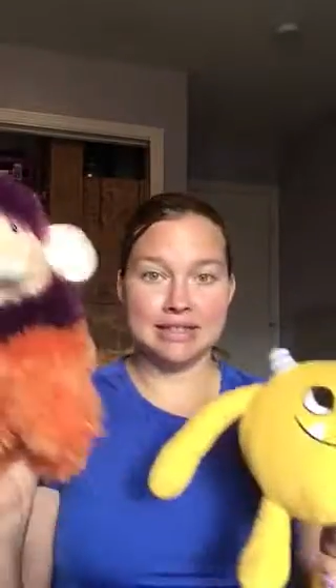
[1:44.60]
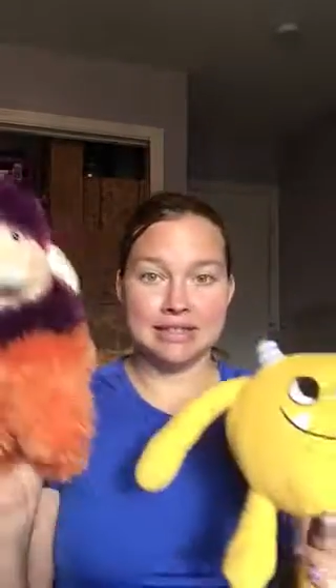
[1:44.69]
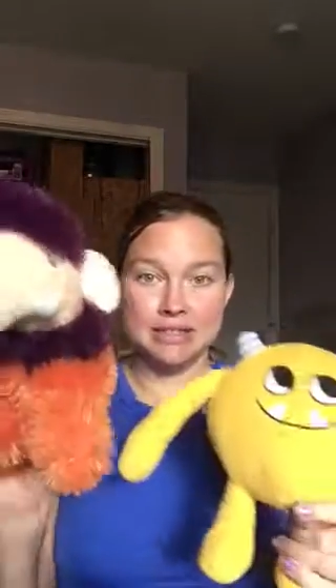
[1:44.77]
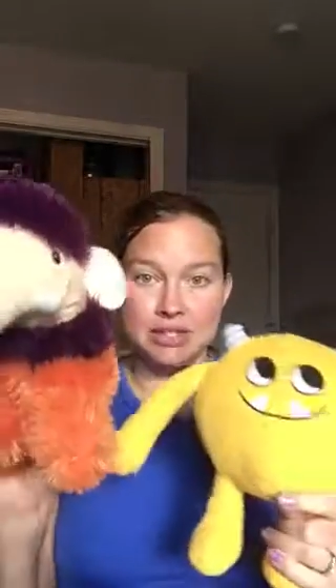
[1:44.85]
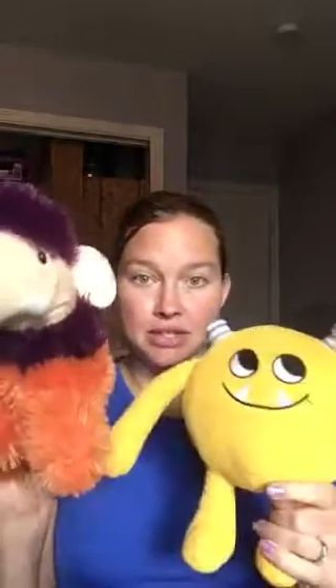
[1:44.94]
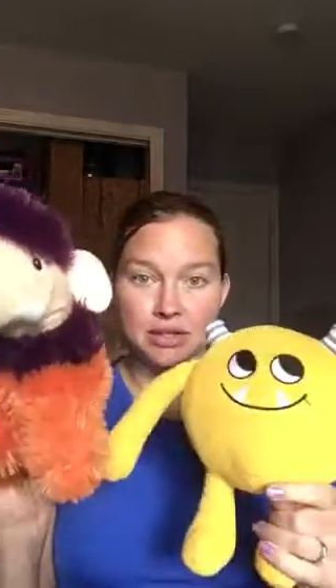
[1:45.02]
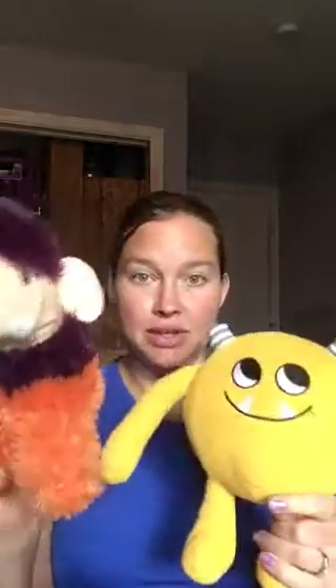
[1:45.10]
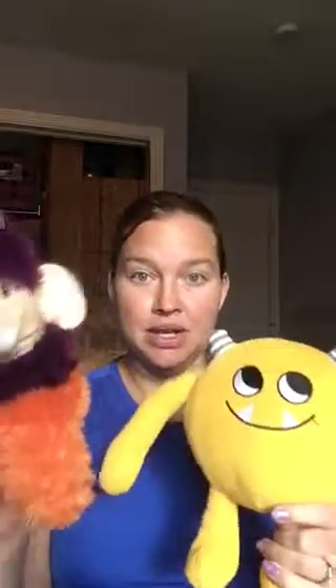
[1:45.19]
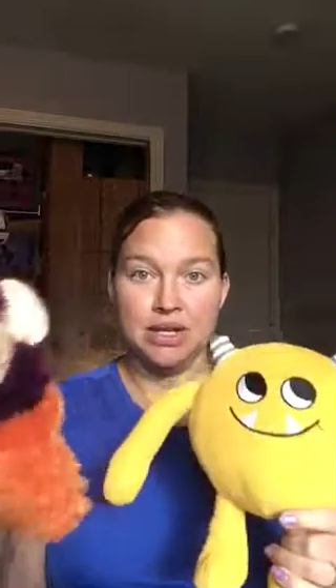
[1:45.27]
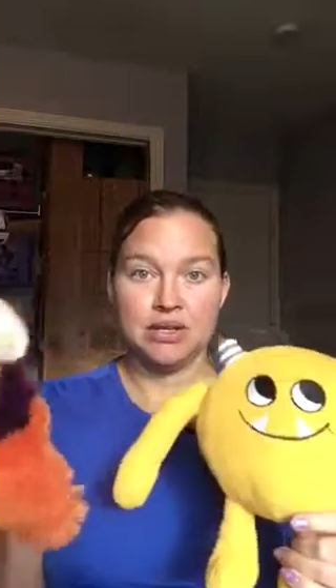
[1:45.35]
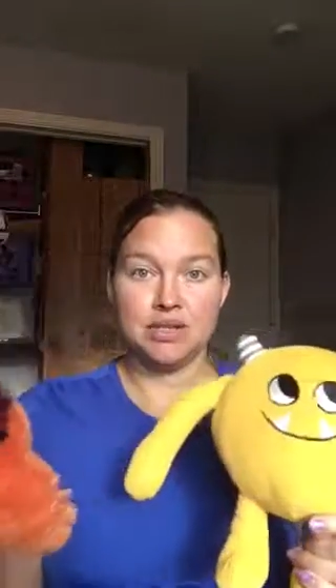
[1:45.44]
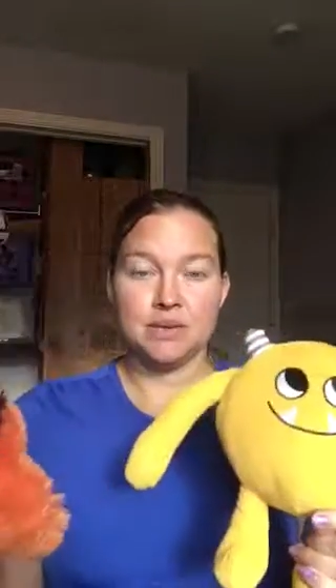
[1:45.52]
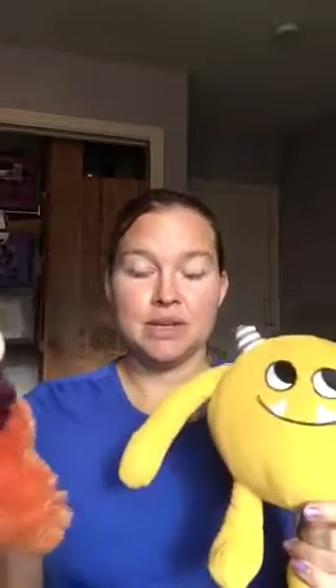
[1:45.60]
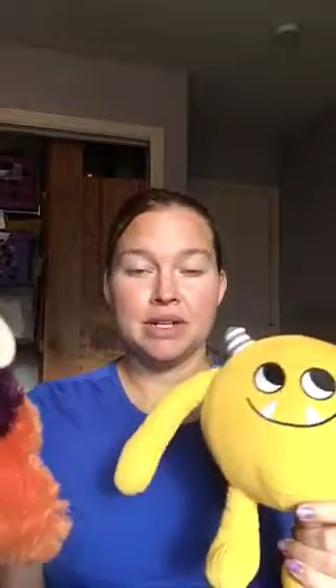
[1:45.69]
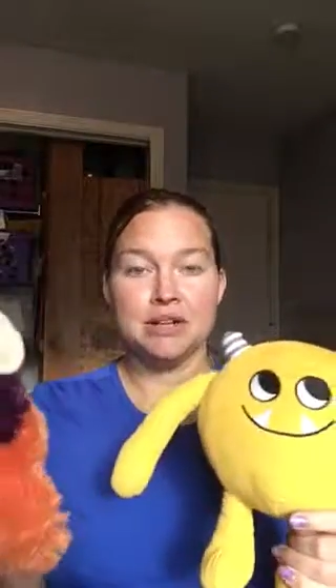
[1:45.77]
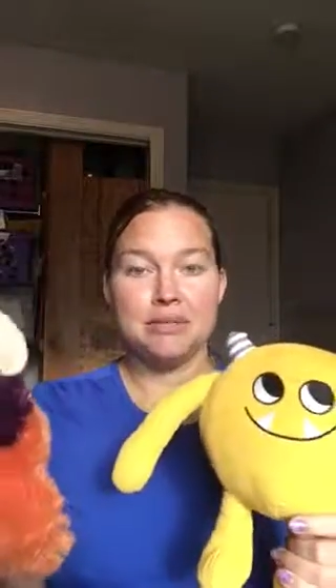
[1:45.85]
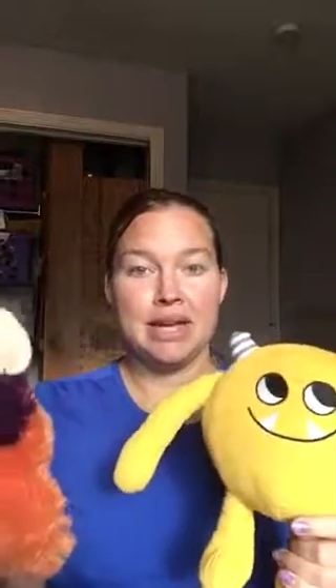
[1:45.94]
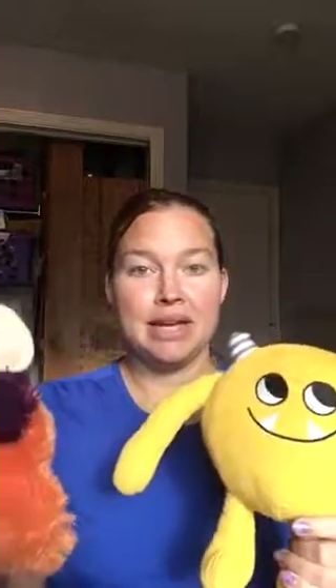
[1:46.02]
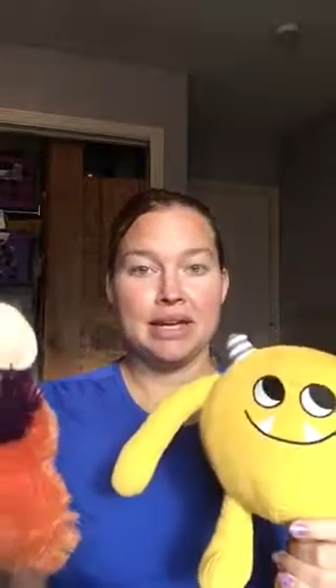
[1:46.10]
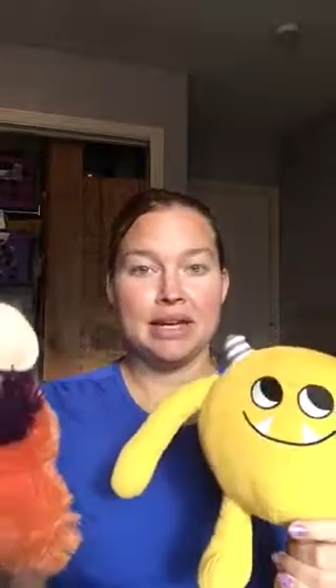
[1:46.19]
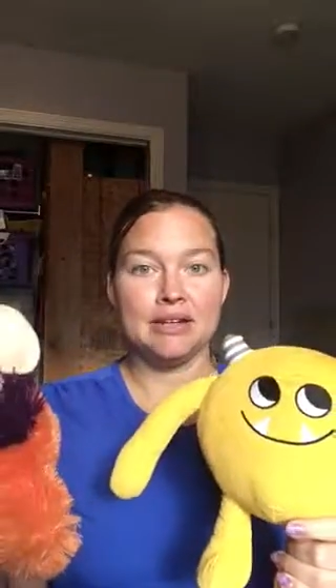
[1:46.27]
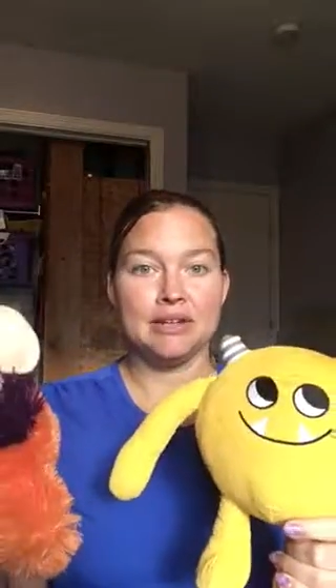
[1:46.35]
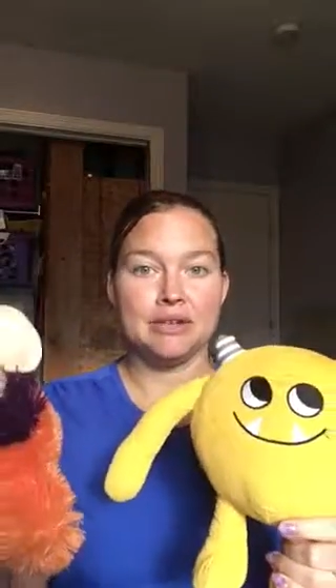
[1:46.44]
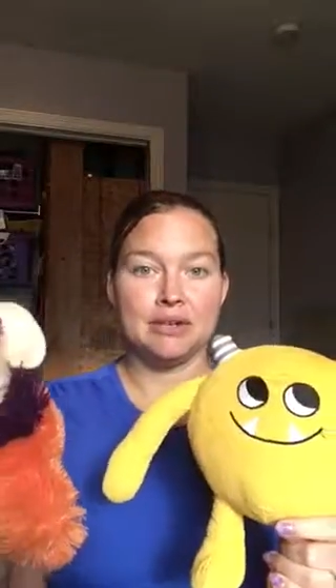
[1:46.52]
this is you. So we're going to make
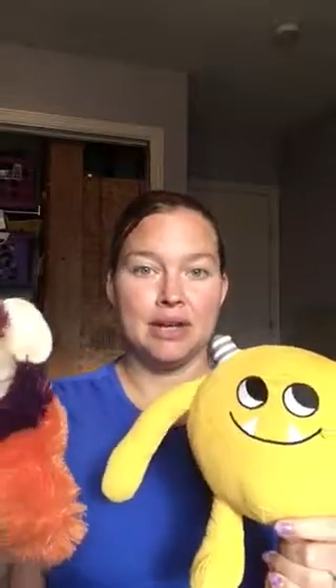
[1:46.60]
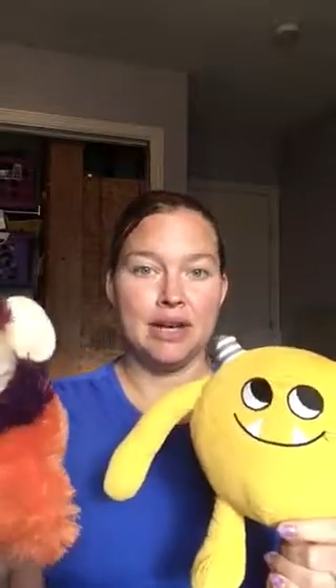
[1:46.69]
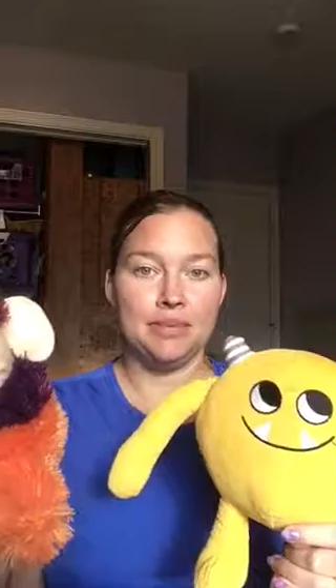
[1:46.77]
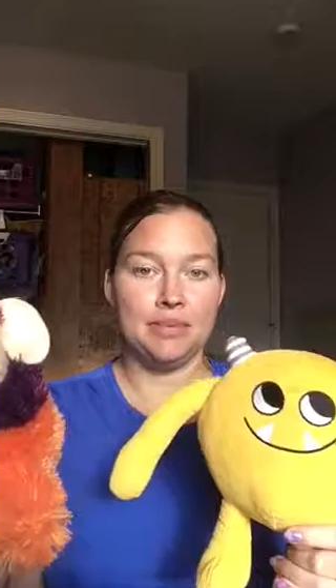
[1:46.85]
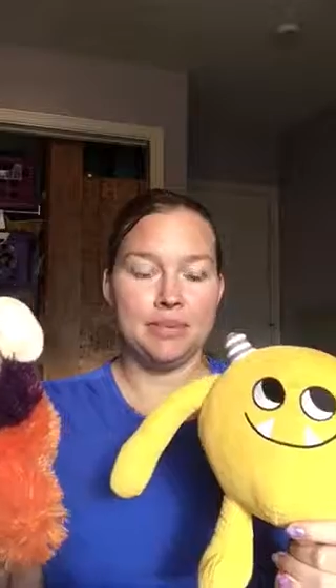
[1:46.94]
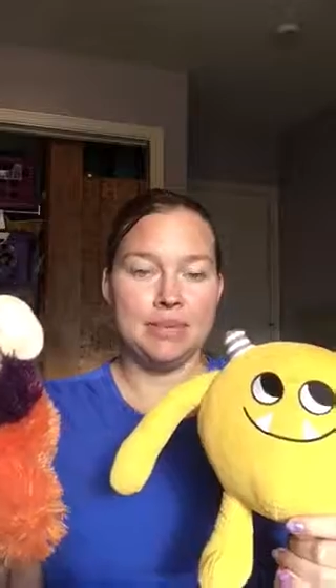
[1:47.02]
a group